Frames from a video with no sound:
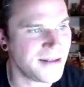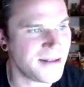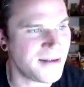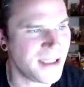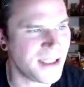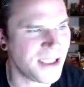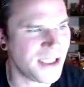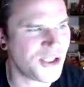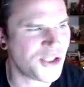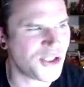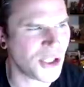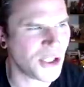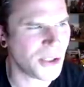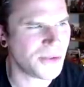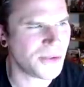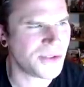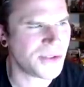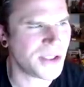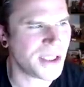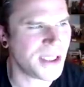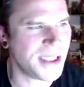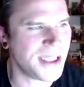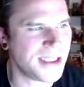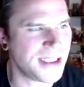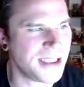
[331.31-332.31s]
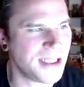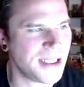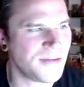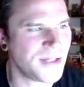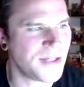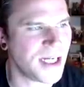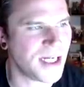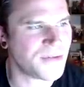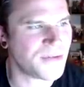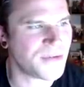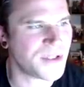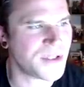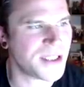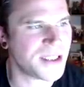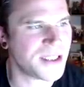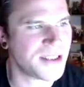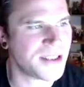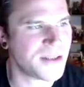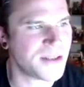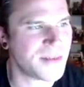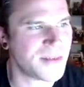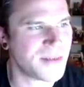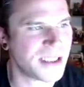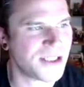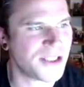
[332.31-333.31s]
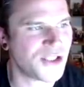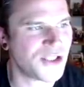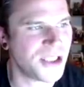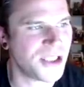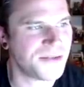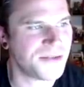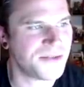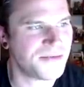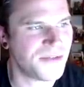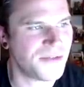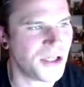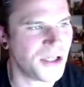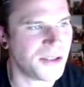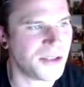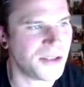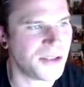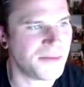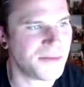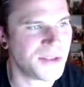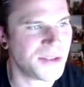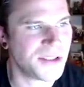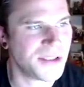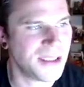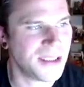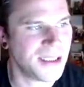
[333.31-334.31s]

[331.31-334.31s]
This shows that he's given everything to them as she confirms.